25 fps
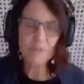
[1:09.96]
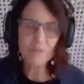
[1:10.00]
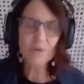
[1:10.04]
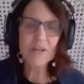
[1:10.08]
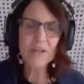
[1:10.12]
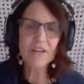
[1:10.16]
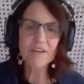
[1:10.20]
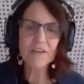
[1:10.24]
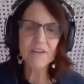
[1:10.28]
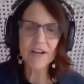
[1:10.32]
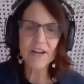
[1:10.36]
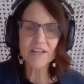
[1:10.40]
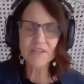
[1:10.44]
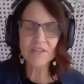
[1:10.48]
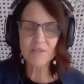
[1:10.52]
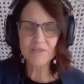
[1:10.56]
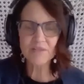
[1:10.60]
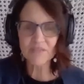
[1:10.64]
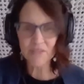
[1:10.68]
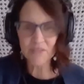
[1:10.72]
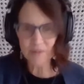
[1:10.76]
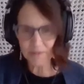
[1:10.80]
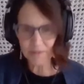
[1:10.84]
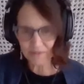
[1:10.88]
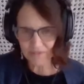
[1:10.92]
we graduate
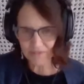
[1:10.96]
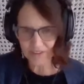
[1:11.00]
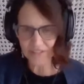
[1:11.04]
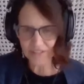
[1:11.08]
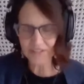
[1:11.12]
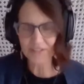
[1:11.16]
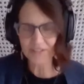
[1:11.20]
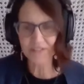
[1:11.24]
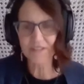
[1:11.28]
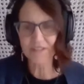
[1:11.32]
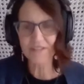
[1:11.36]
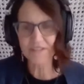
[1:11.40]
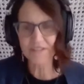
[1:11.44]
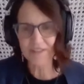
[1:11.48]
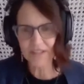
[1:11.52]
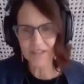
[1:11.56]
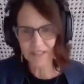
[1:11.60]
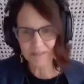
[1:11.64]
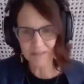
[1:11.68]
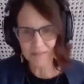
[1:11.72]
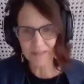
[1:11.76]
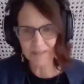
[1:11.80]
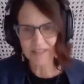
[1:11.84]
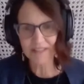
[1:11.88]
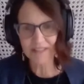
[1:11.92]
from the professional
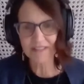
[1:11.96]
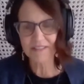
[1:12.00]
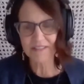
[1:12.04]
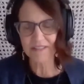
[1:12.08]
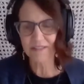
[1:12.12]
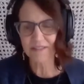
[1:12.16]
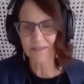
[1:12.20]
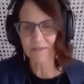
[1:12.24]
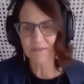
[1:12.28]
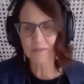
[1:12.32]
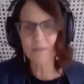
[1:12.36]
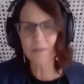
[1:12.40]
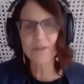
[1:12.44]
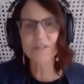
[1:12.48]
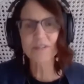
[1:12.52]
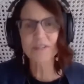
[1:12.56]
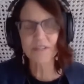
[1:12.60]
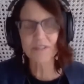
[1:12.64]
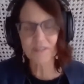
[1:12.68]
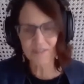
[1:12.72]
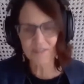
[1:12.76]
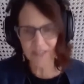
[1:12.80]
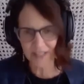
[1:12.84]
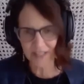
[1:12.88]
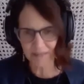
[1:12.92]
development or the personal
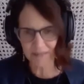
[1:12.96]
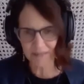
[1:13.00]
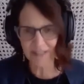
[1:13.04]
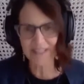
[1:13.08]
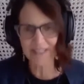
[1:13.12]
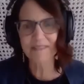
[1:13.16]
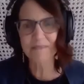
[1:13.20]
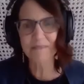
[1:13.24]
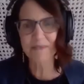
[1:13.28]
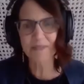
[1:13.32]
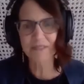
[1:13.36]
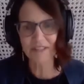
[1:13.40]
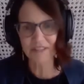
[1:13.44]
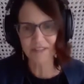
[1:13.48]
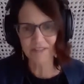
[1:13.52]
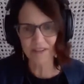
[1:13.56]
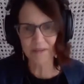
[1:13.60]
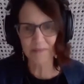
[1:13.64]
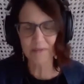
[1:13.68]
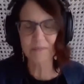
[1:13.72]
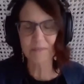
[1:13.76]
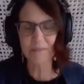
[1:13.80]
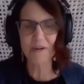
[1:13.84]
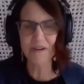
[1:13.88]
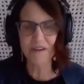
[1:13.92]

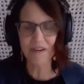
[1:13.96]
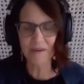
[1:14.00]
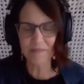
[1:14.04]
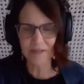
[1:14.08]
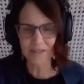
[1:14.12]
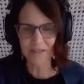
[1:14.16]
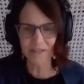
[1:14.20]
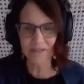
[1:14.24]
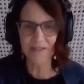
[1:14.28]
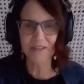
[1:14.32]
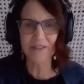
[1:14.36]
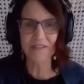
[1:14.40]
development program at Unity